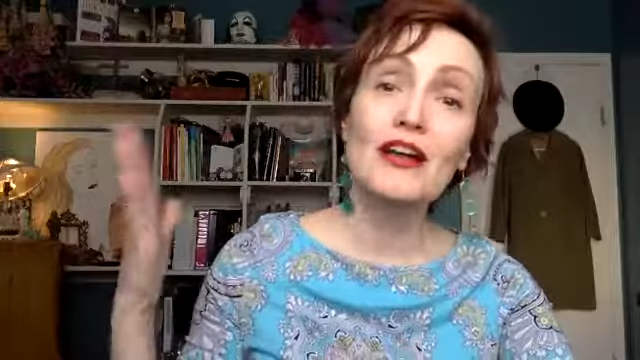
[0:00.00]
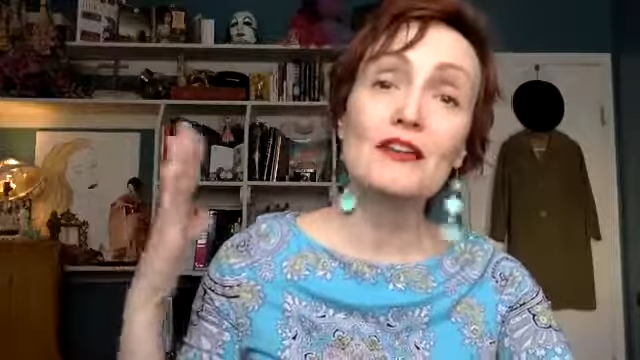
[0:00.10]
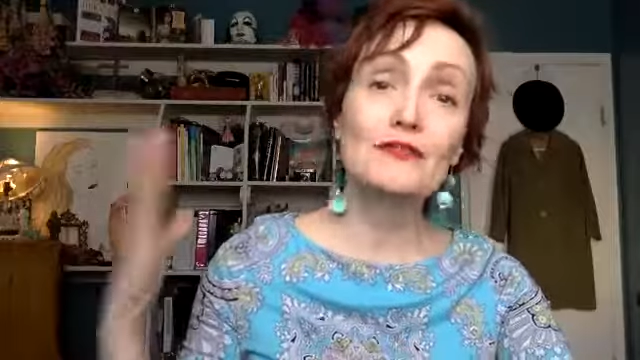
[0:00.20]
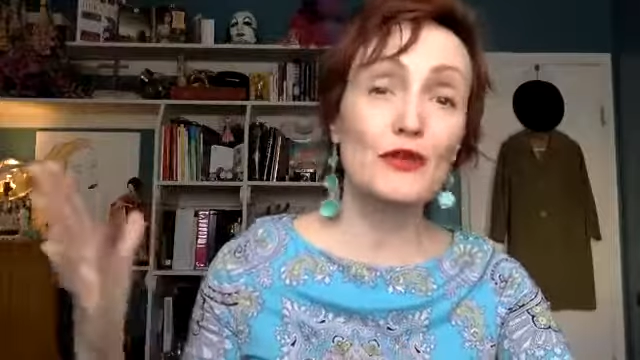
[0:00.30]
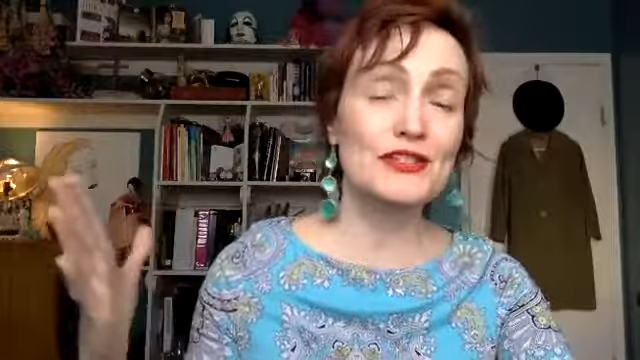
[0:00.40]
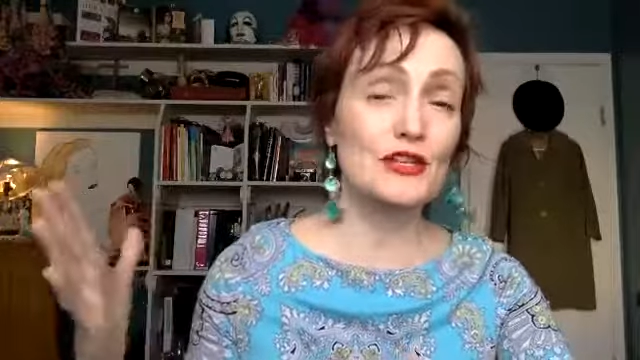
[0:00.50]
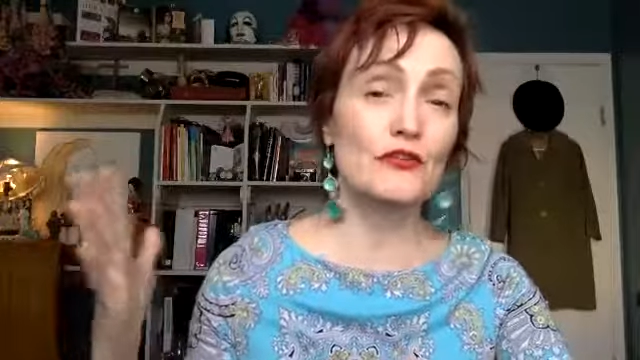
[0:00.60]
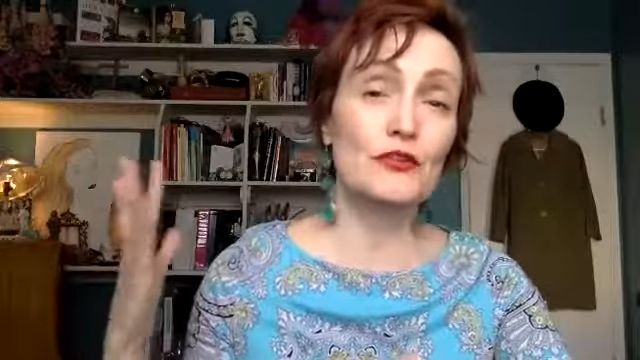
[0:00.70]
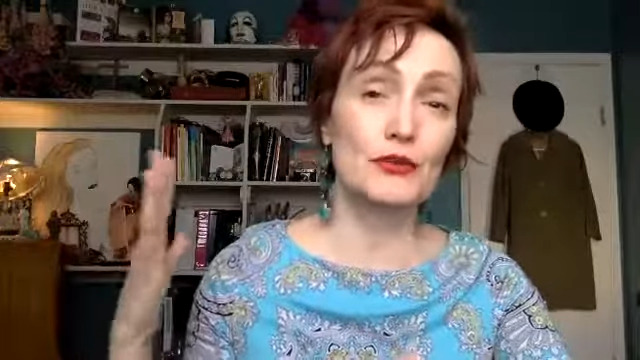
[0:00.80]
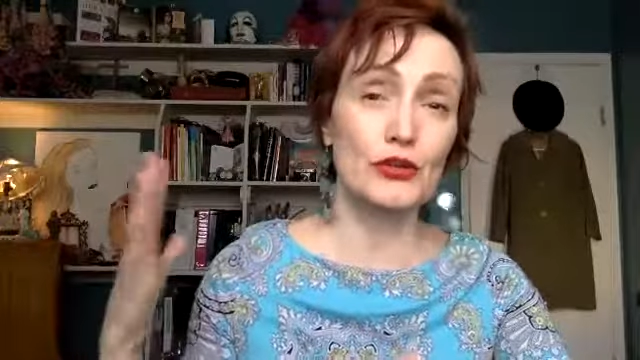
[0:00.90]

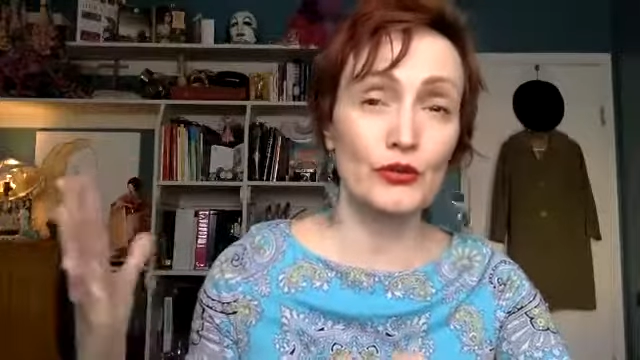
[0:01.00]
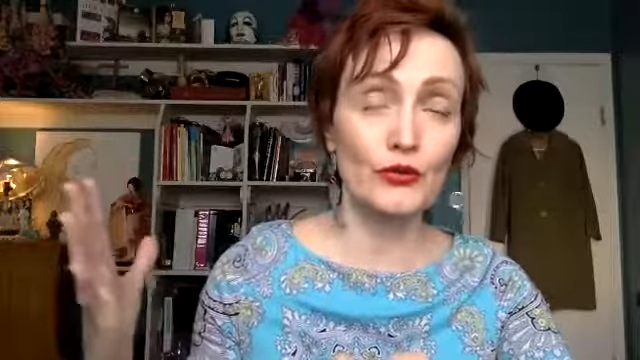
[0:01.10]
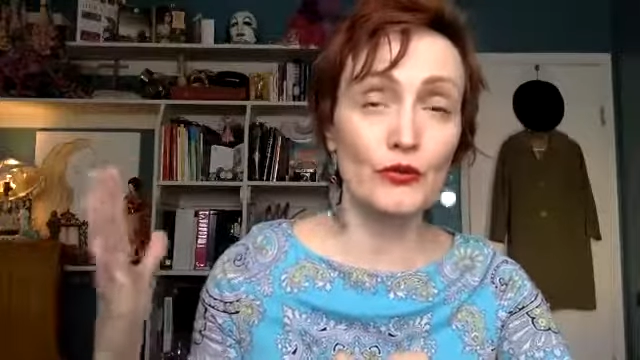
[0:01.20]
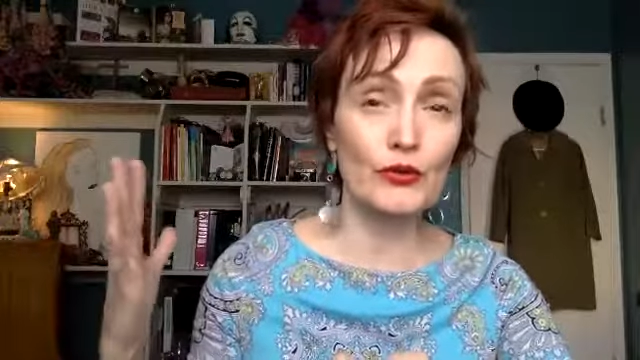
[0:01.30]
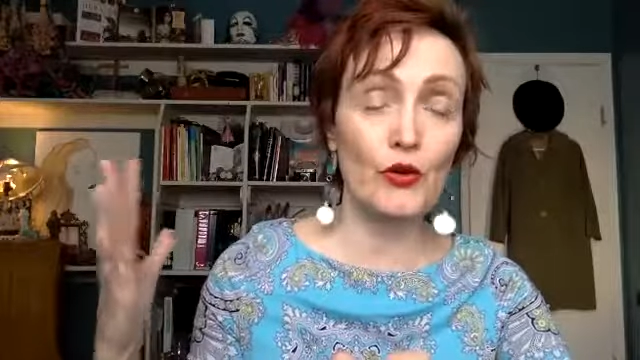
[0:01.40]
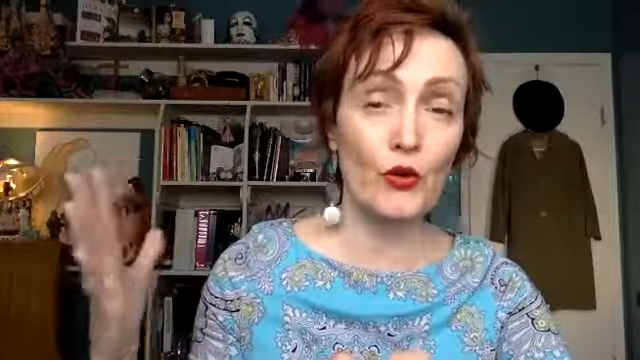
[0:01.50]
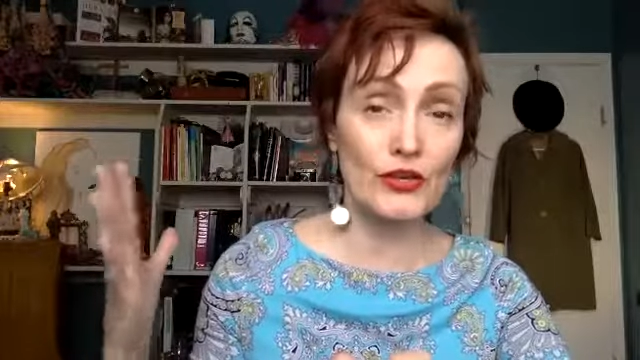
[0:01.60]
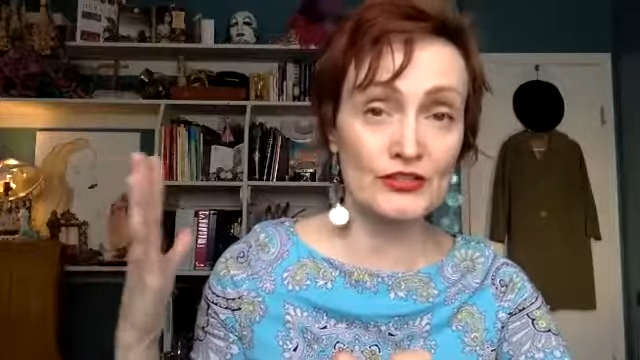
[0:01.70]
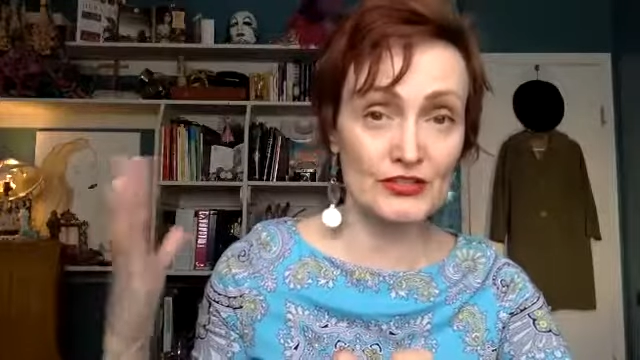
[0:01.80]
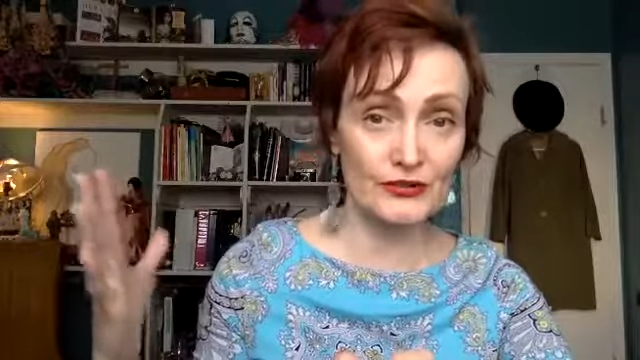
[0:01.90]
voiceover
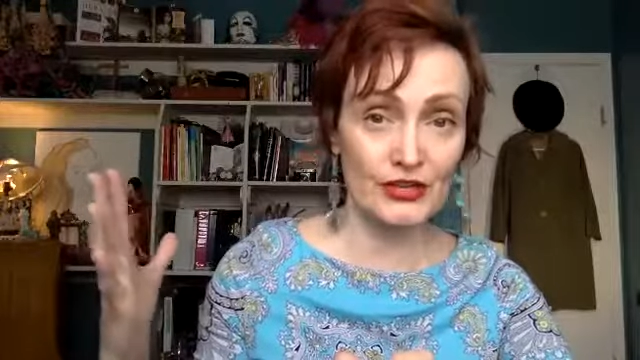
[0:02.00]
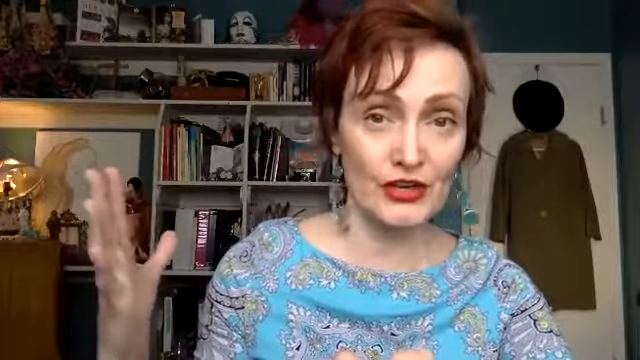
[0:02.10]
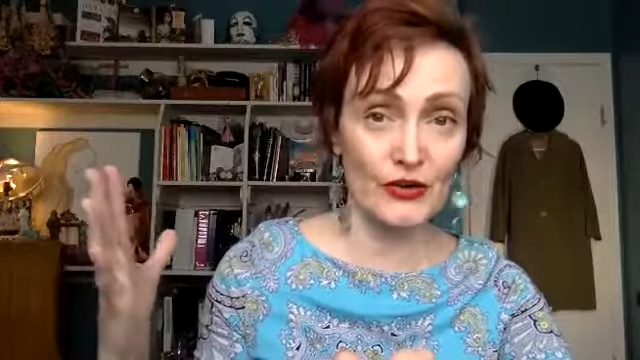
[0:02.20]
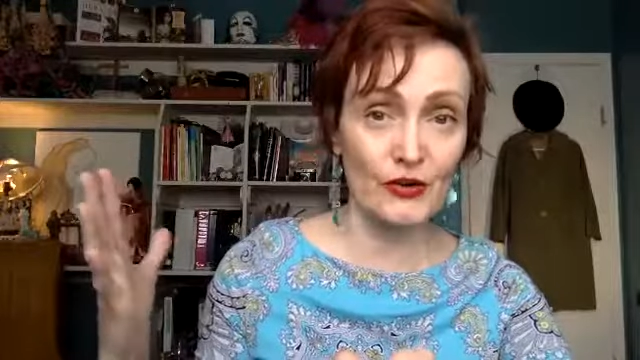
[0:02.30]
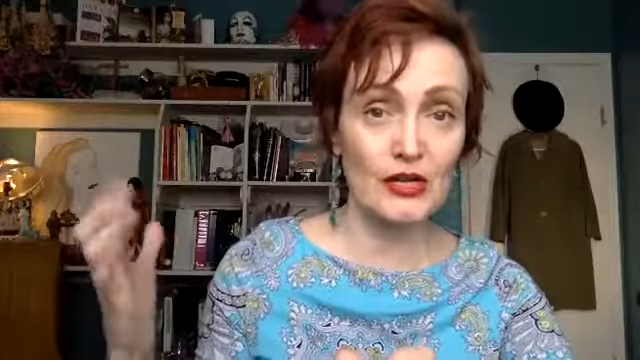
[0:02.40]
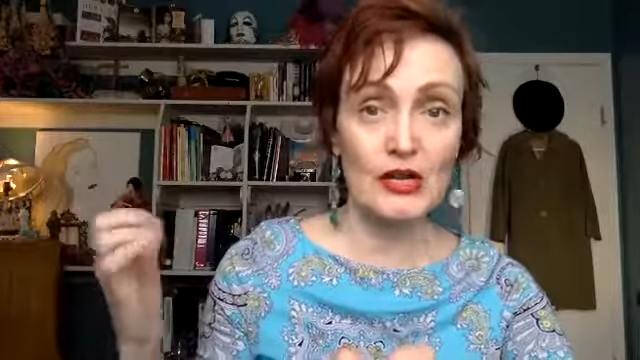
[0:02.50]
recording studio,